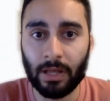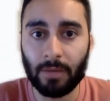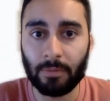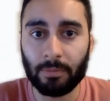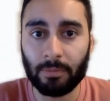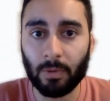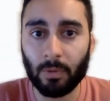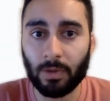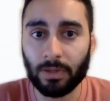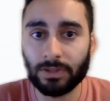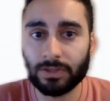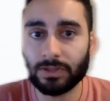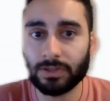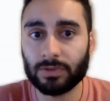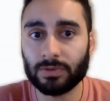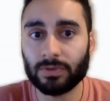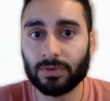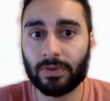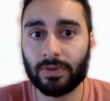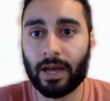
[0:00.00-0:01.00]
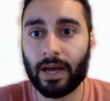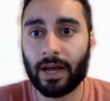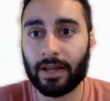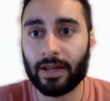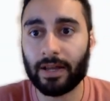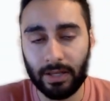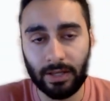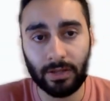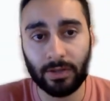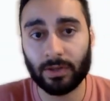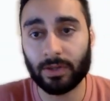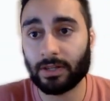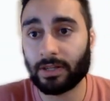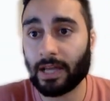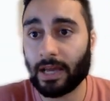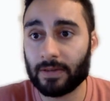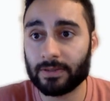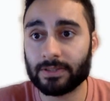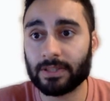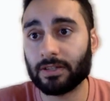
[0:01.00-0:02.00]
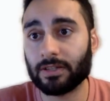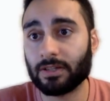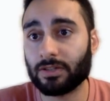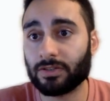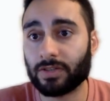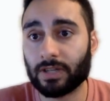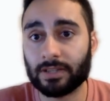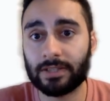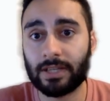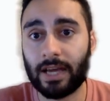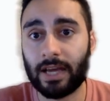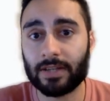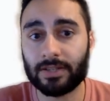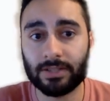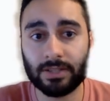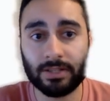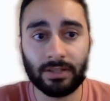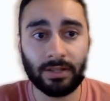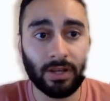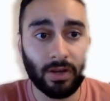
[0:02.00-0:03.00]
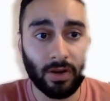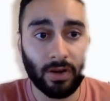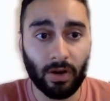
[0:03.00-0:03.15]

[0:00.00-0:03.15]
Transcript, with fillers: But once you do that, you can now send a transaction